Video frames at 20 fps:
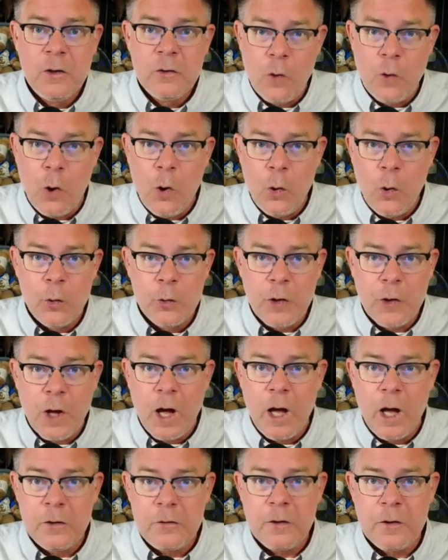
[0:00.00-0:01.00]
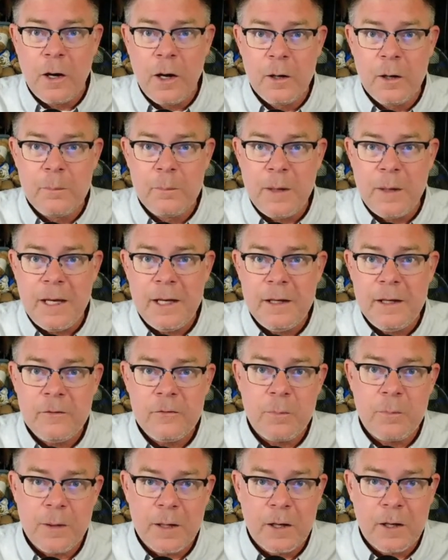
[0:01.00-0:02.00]
to hold on to our
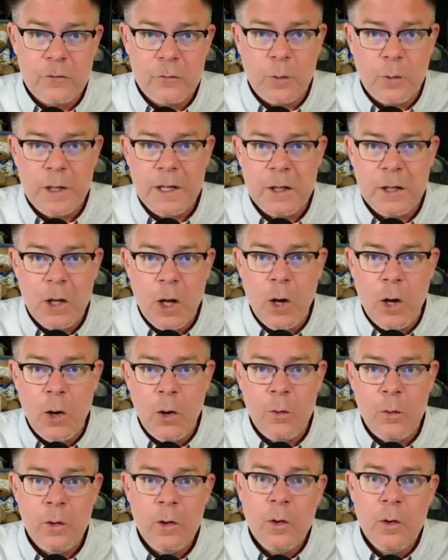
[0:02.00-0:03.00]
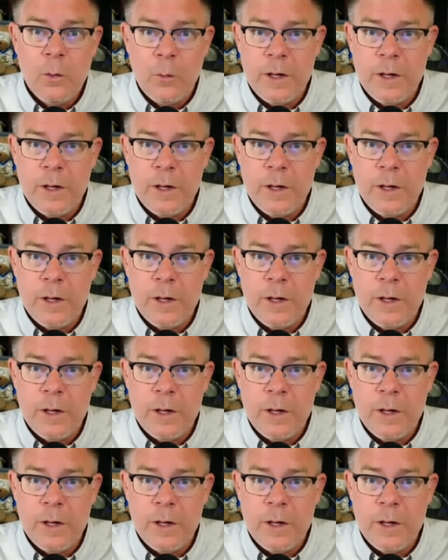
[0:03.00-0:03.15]
beans because we know,